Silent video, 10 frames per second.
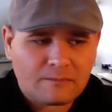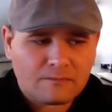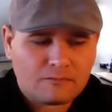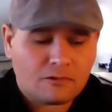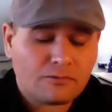
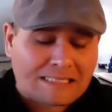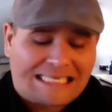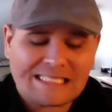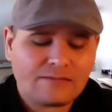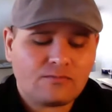We'll
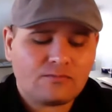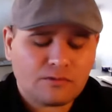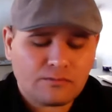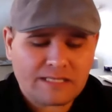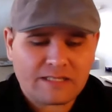release
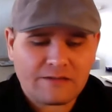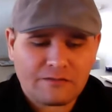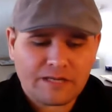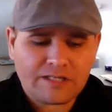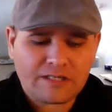the rest of the
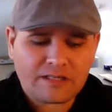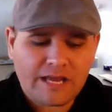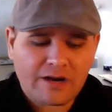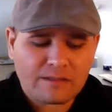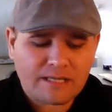information
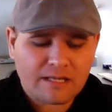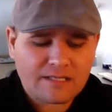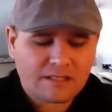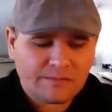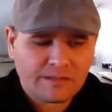later, but tell us
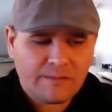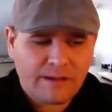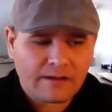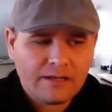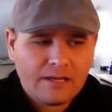a little bit
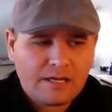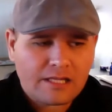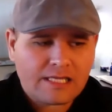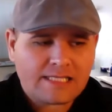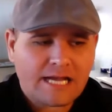about
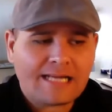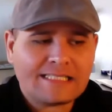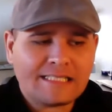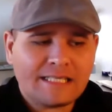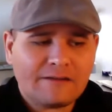this
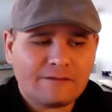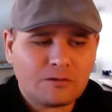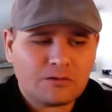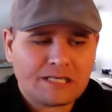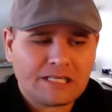idea for
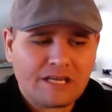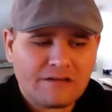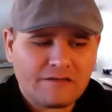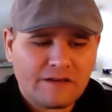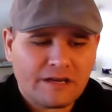doing an
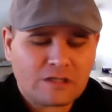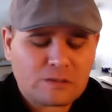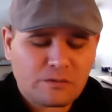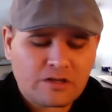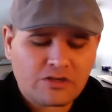innovative
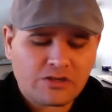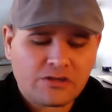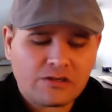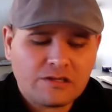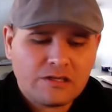
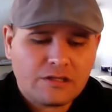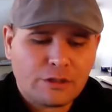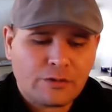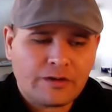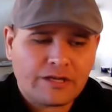experiential
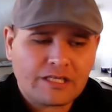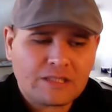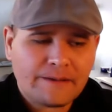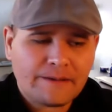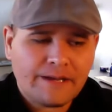learning
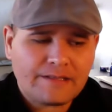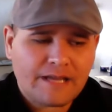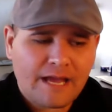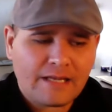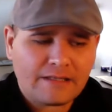experience,
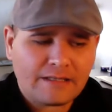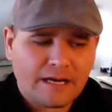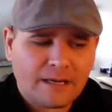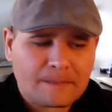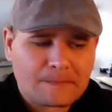and
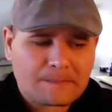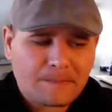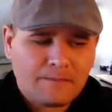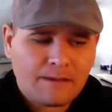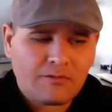
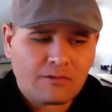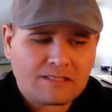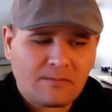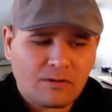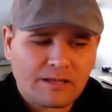maybe what
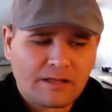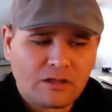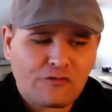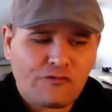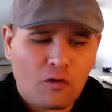someone can
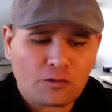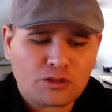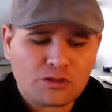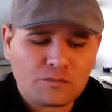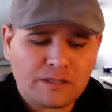look forward
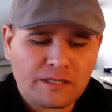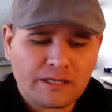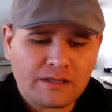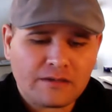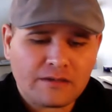to being
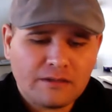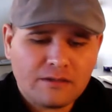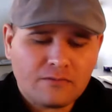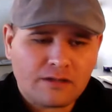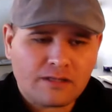in
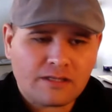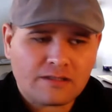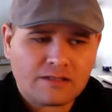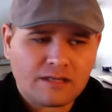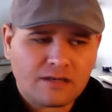one of
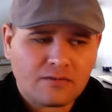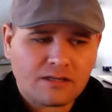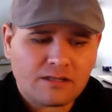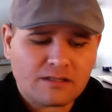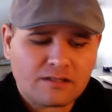these
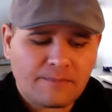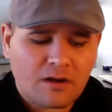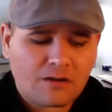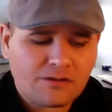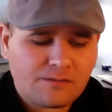
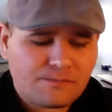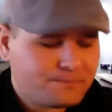seminars.